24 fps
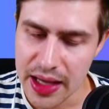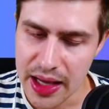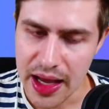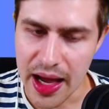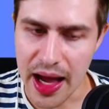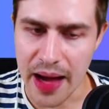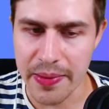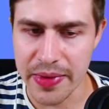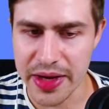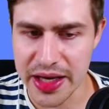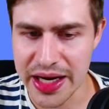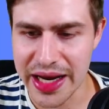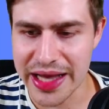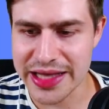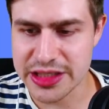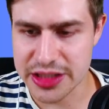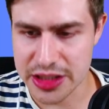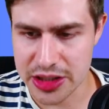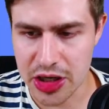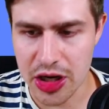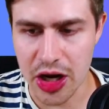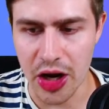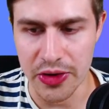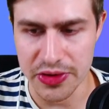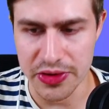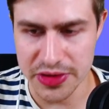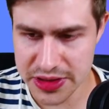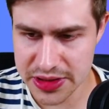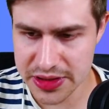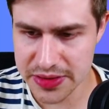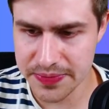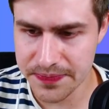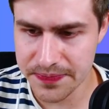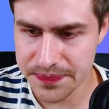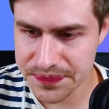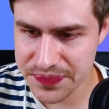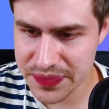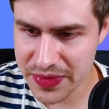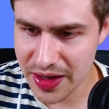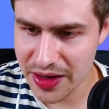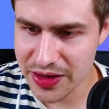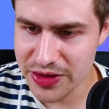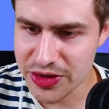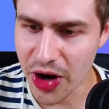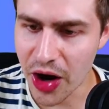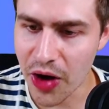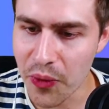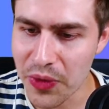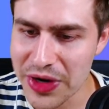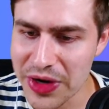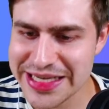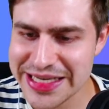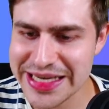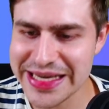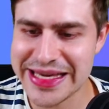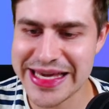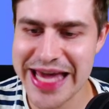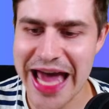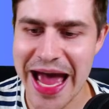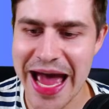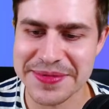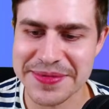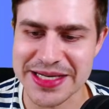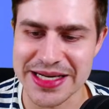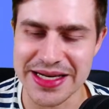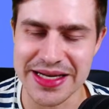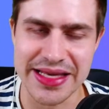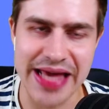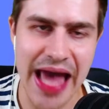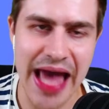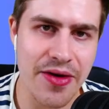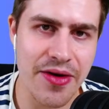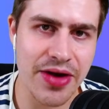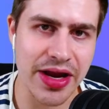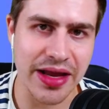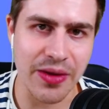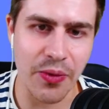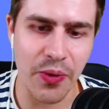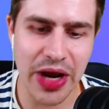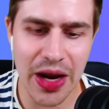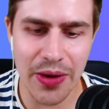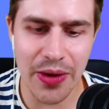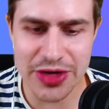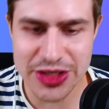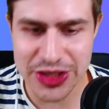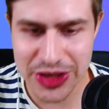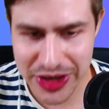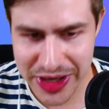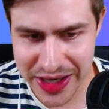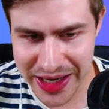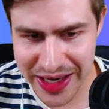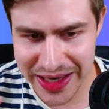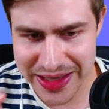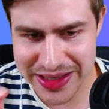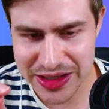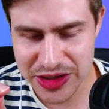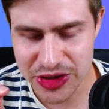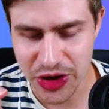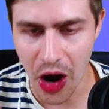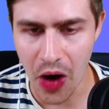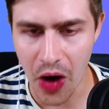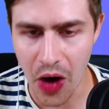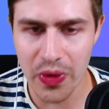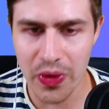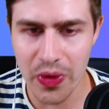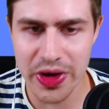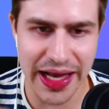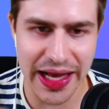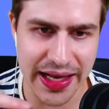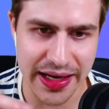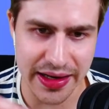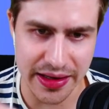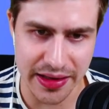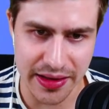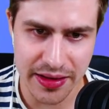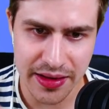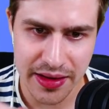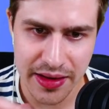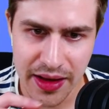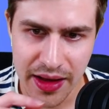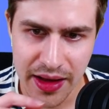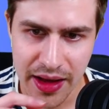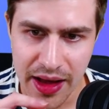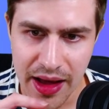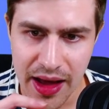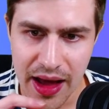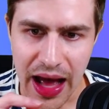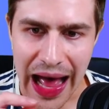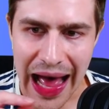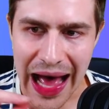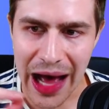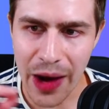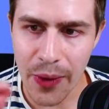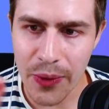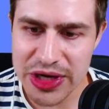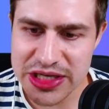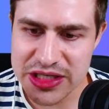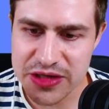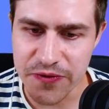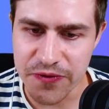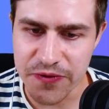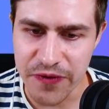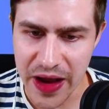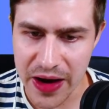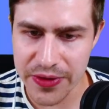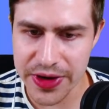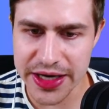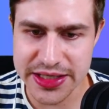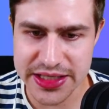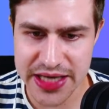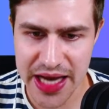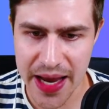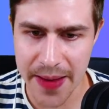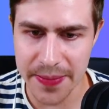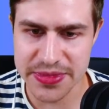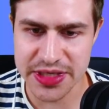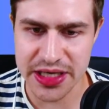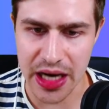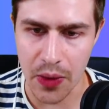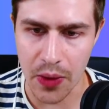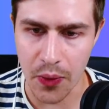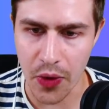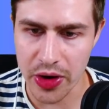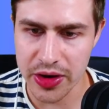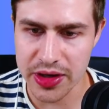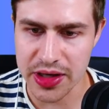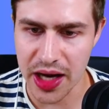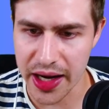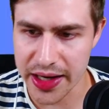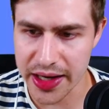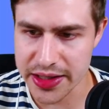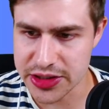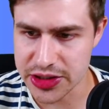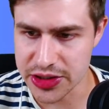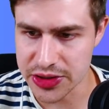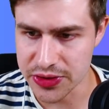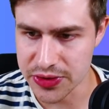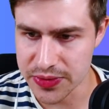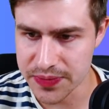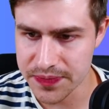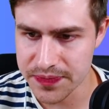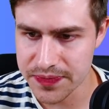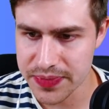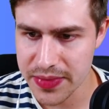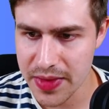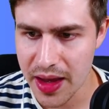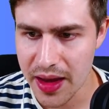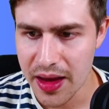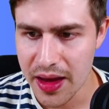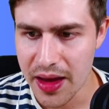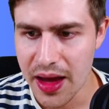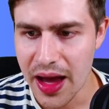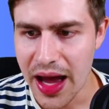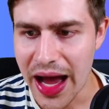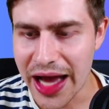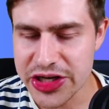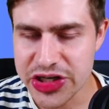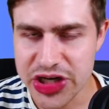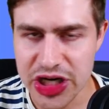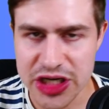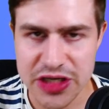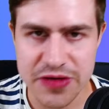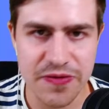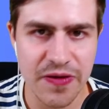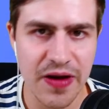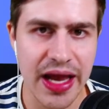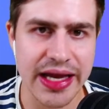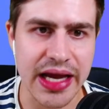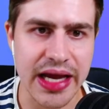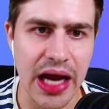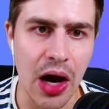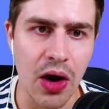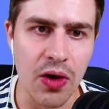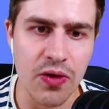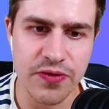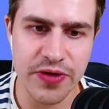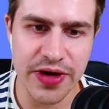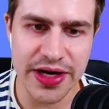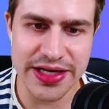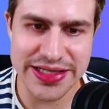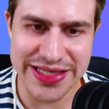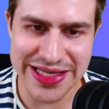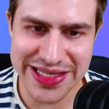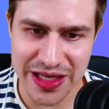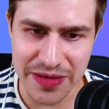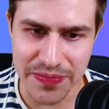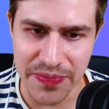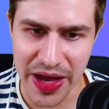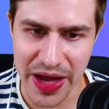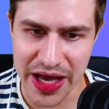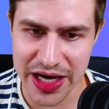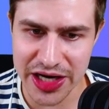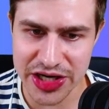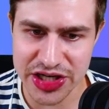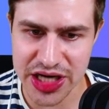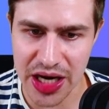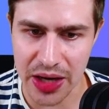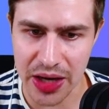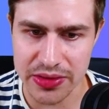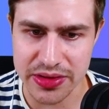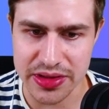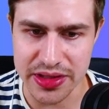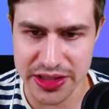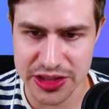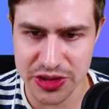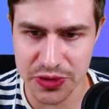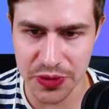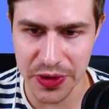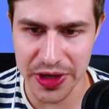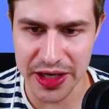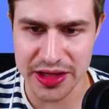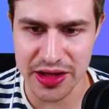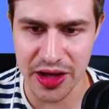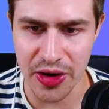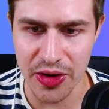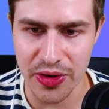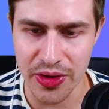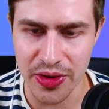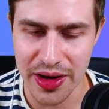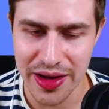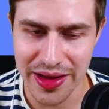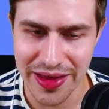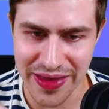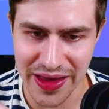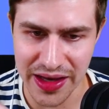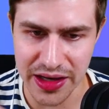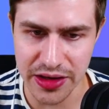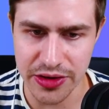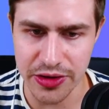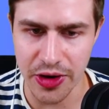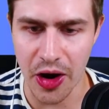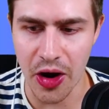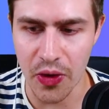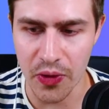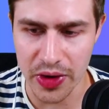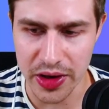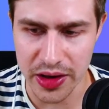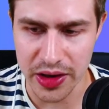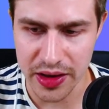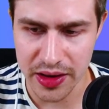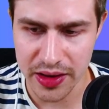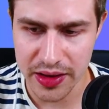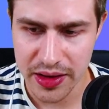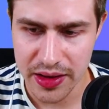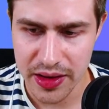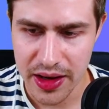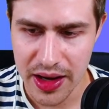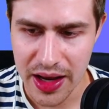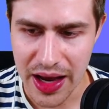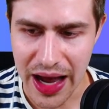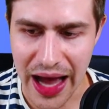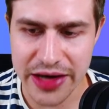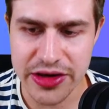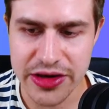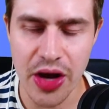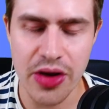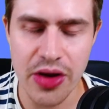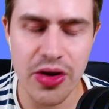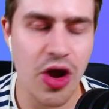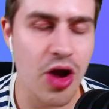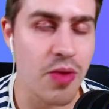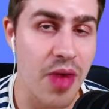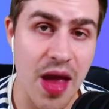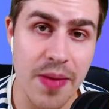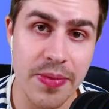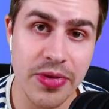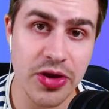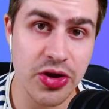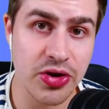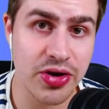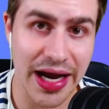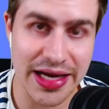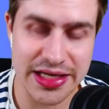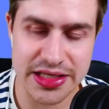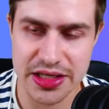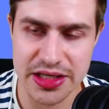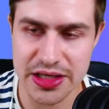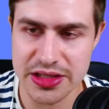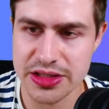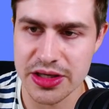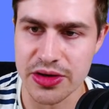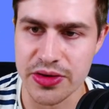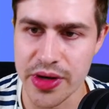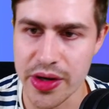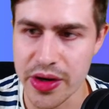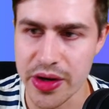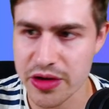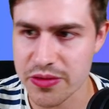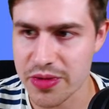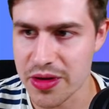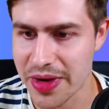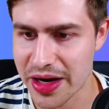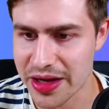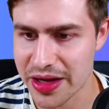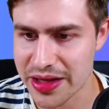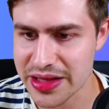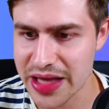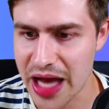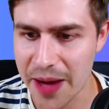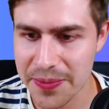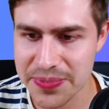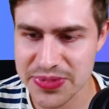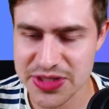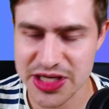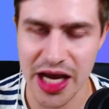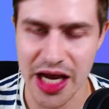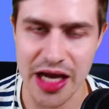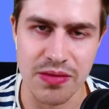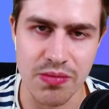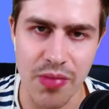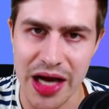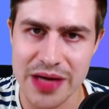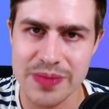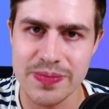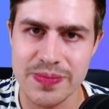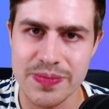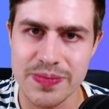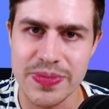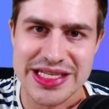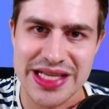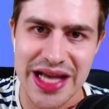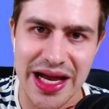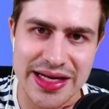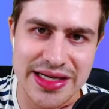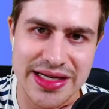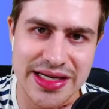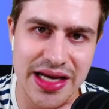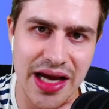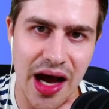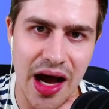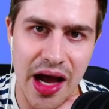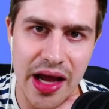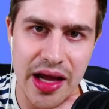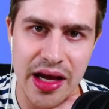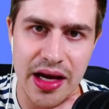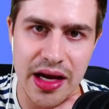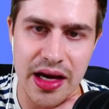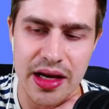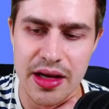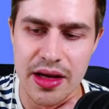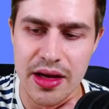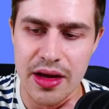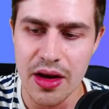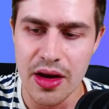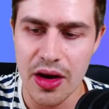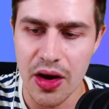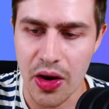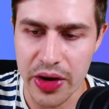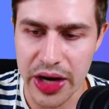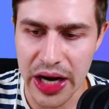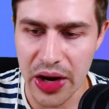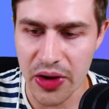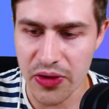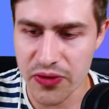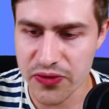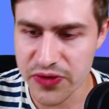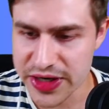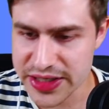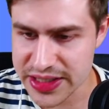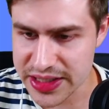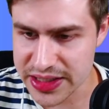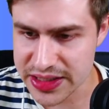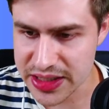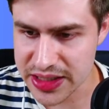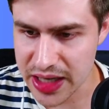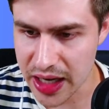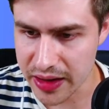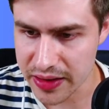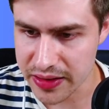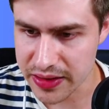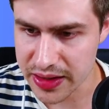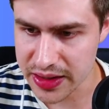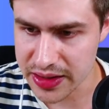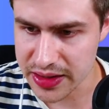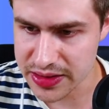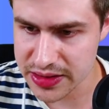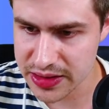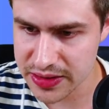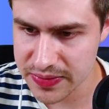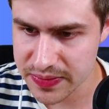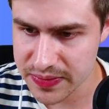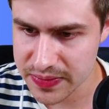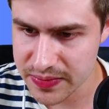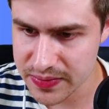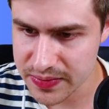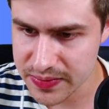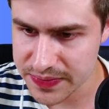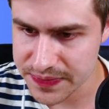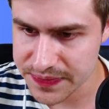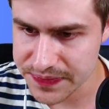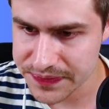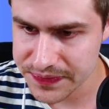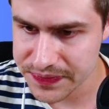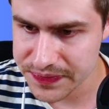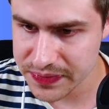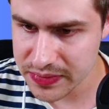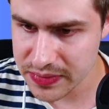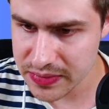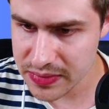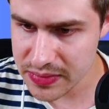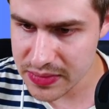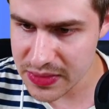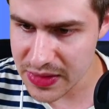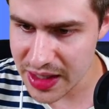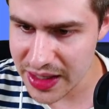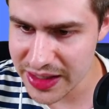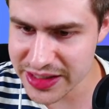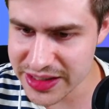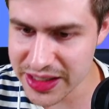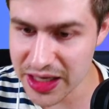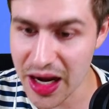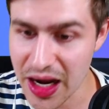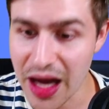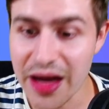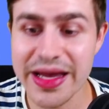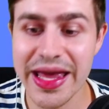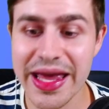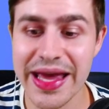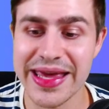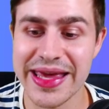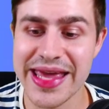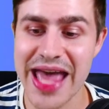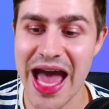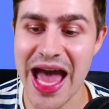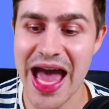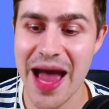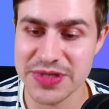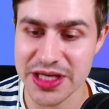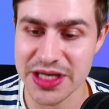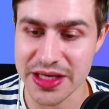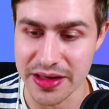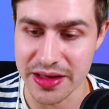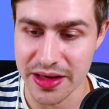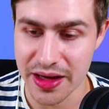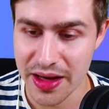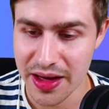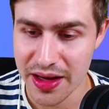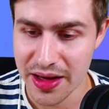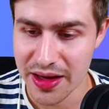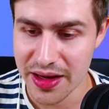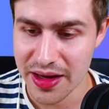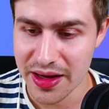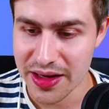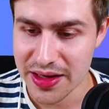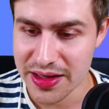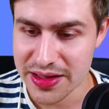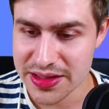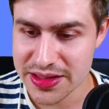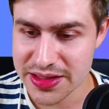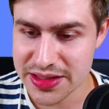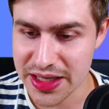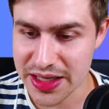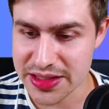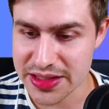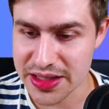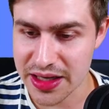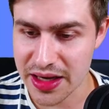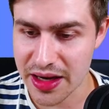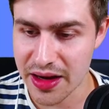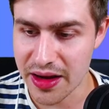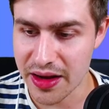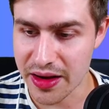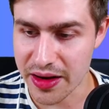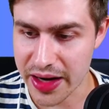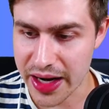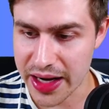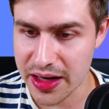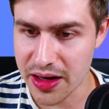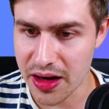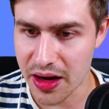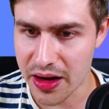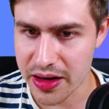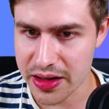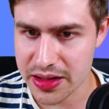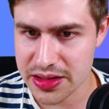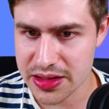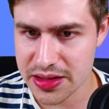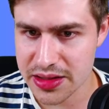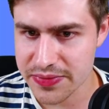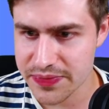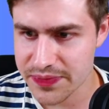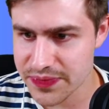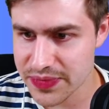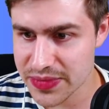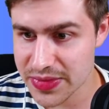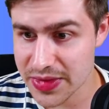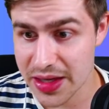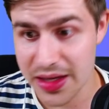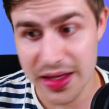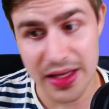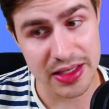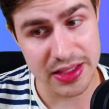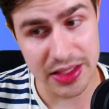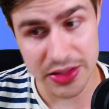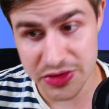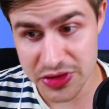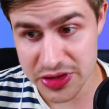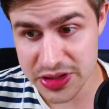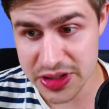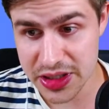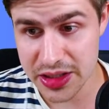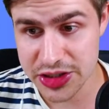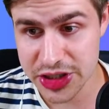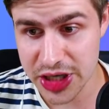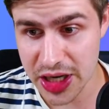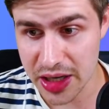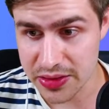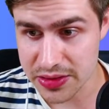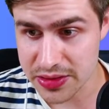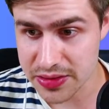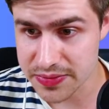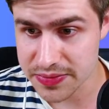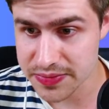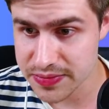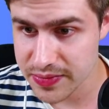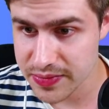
I mean, it's close. Darwizzy captain, Gary, when I was looking at Darwin in, I was very tempted, I won't lie to you. I just feel like Alvarez is the better shout this week though than Darwin. I don't know, maybe you guys disagree with me, but I think the upside might be slightly higher on Alvarez's side of things. Solanke captain, says Reinhardt. An interesting shout.